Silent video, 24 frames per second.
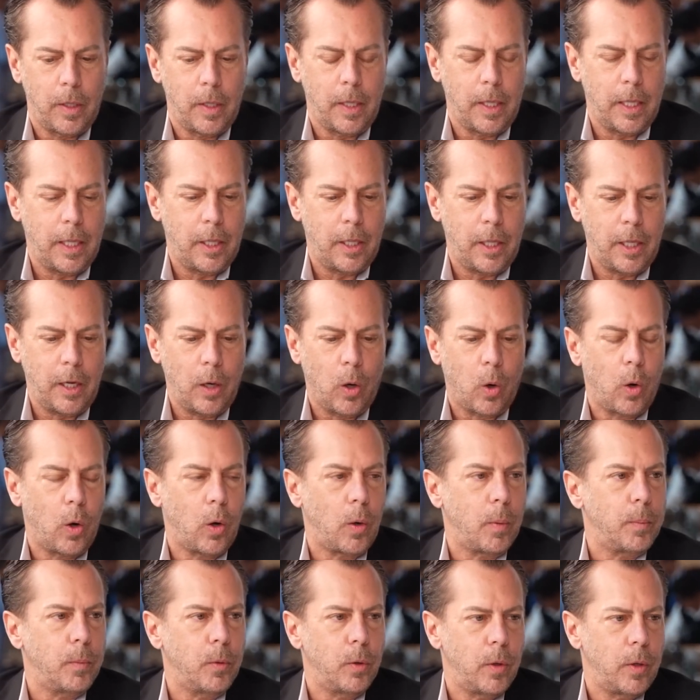the
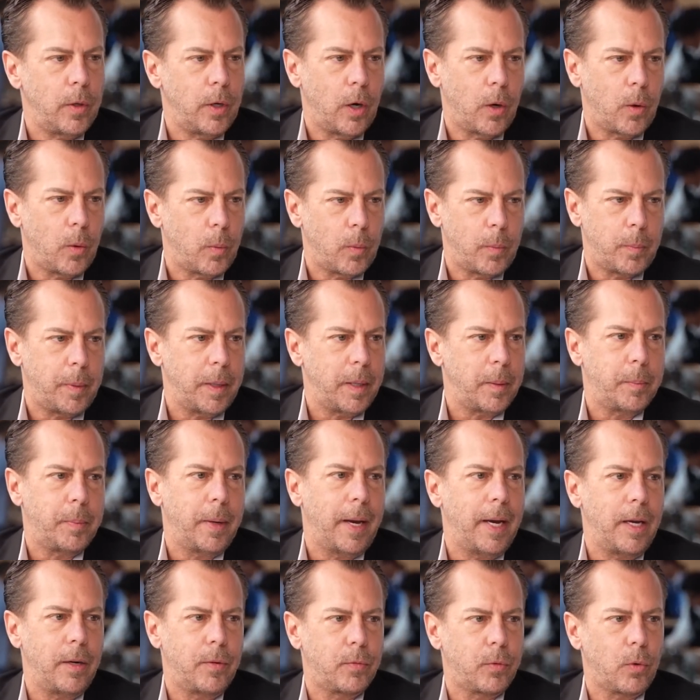oil being
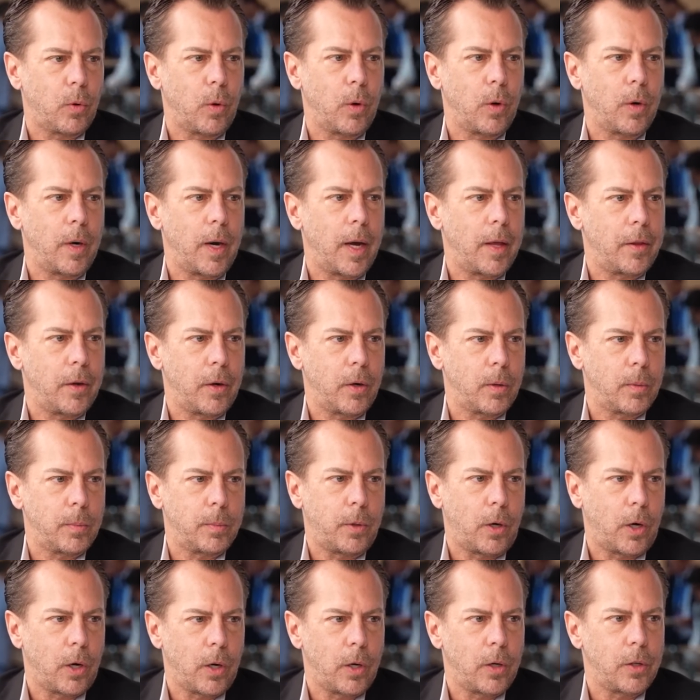paid for in other
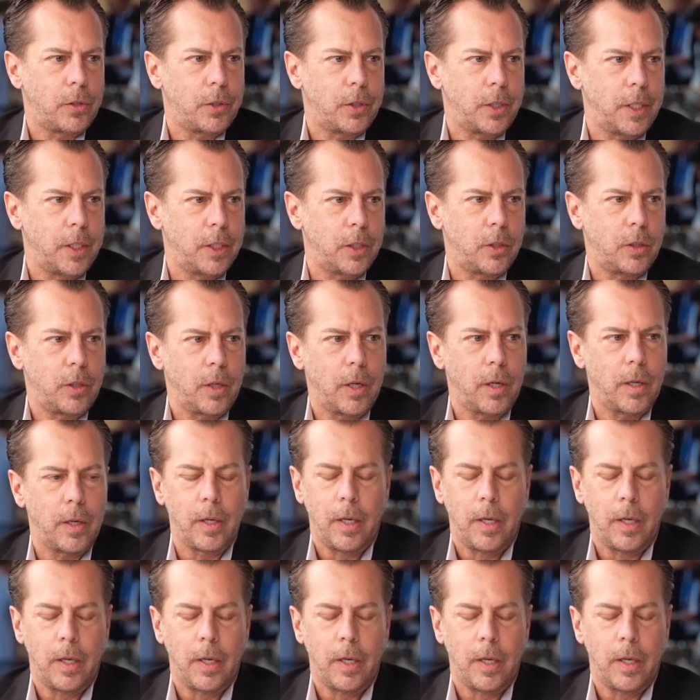currencies,